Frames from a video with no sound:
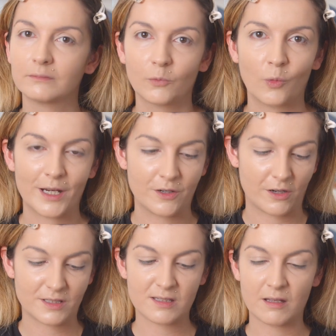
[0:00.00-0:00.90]
why
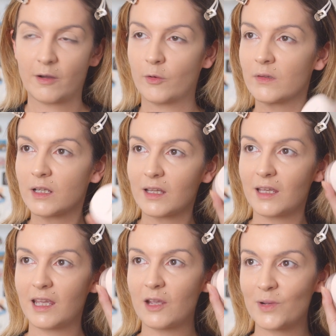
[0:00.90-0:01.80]
not? So
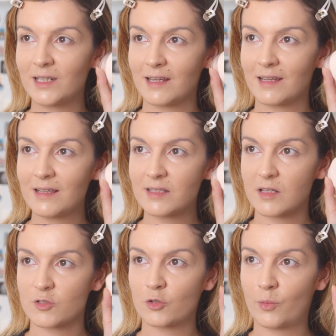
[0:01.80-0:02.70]
here it is.
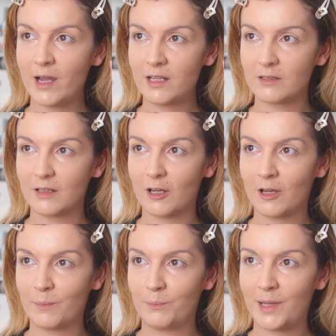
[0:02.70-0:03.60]
It's quite
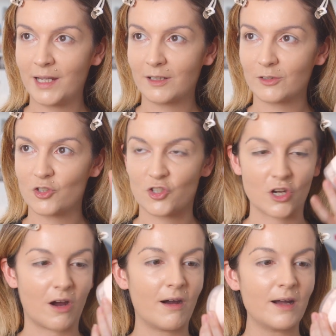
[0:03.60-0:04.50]
a big
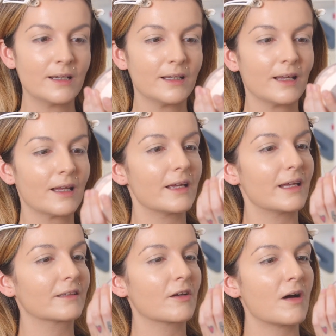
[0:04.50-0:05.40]
jar.
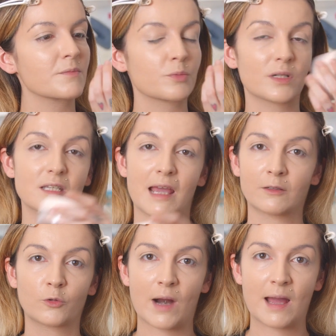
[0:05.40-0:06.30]
It comes with
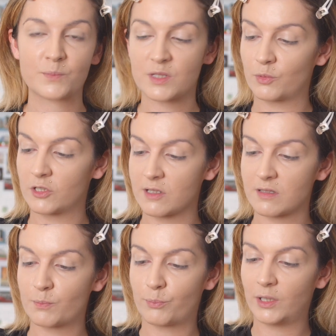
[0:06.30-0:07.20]
ten grams, which
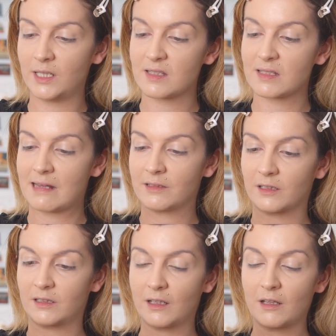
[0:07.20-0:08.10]
is pretty
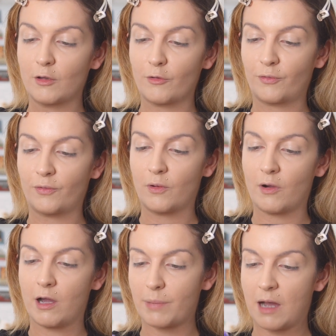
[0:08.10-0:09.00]
standard
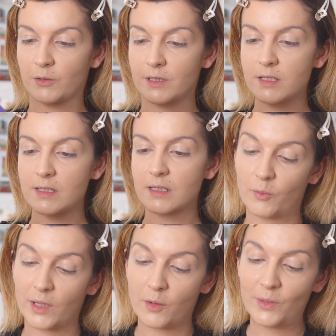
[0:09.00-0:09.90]
for powders. So
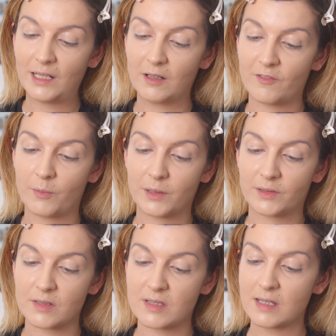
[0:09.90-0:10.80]
what I really love
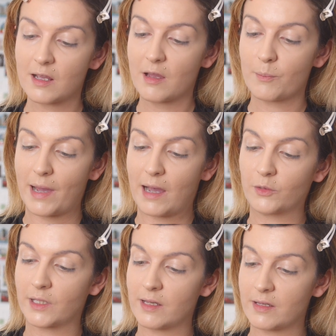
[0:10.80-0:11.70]
about this
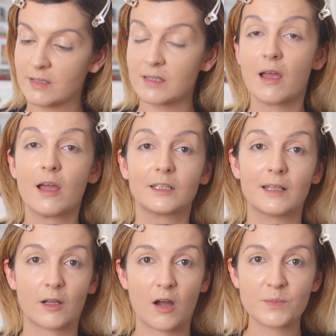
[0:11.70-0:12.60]
powder is
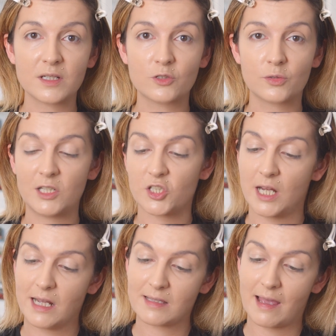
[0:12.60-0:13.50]
it comes in three
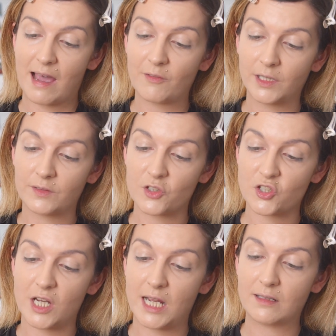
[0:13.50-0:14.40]
shades. I have it in the
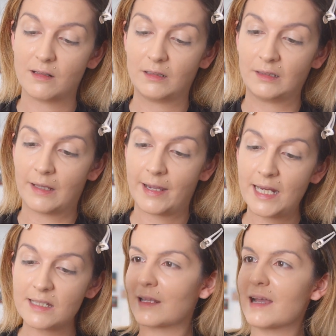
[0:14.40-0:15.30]
shade
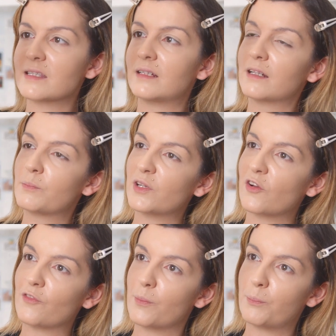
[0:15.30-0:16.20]
Light. It has a little bit
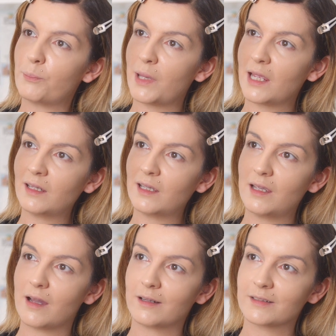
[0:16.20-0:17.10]
of a
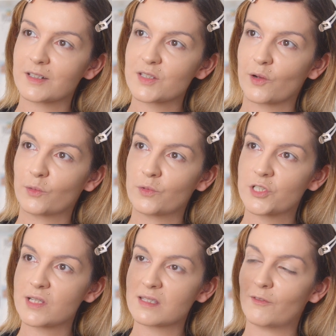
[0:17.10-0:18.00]
pinky undertone,
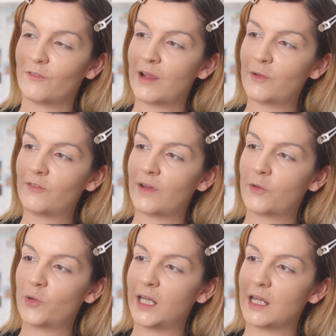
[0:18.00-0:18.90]
which is very,
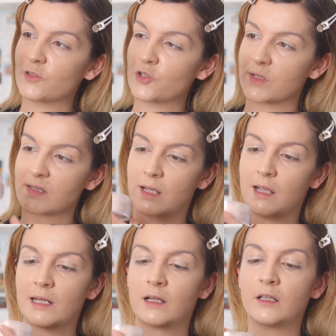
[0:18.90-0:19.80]
very interesting.
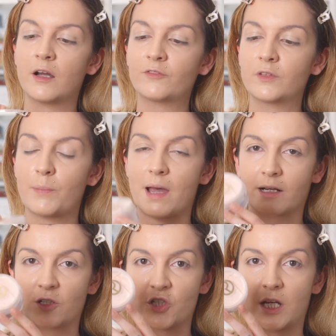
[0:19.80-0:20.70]
And I love the
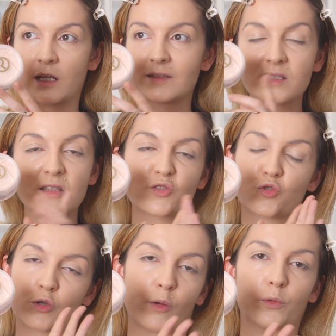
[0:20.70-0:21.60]
packaging. This is
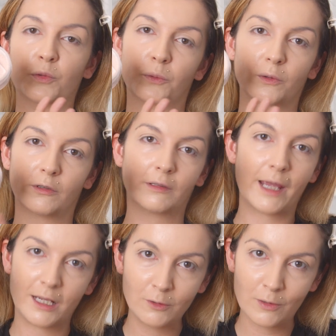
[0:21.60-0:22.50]
so cool.
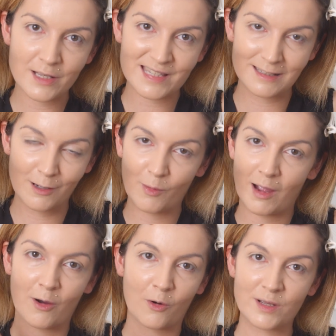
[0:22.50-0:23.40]
Like, you guys know
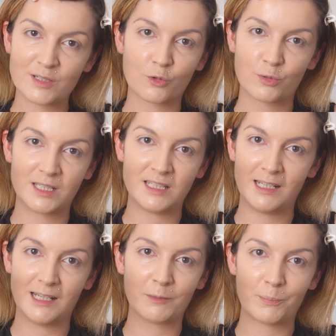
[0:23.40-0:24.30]
I always
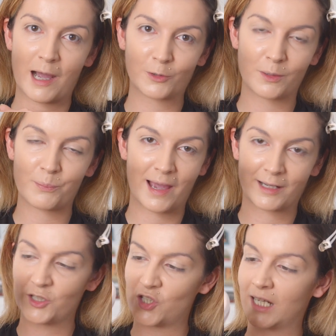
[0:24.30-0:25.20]
critique powder
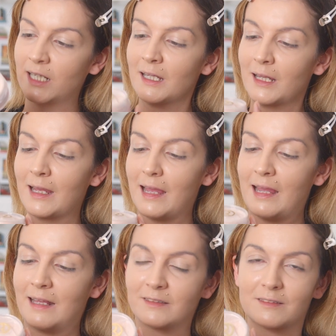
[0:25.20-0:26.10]
packaging.
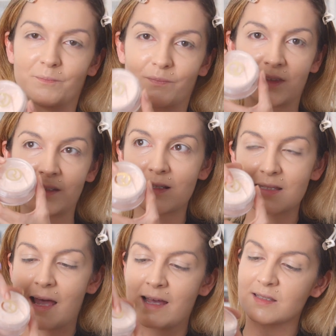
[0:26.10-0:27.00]
And
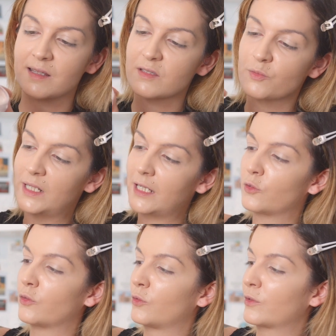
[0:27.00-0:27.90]
this has this really
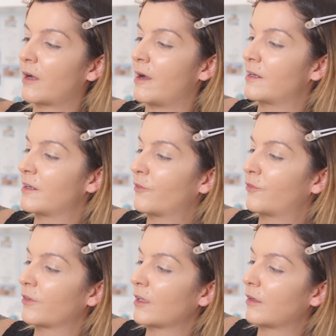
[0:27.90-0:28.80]
cool kind
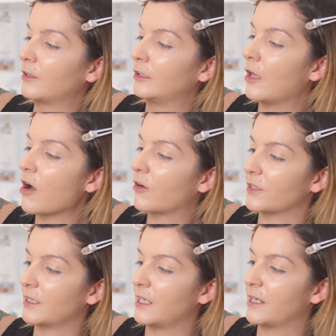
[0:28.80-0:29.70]
of lock
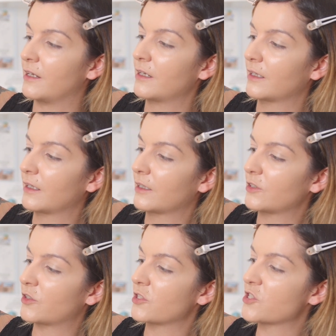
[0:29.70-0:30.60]
on here.
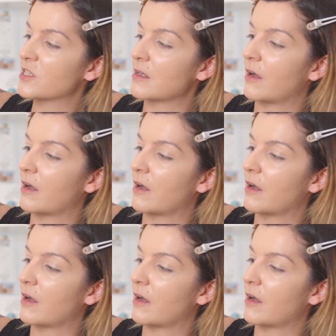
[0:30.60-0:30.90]
You can just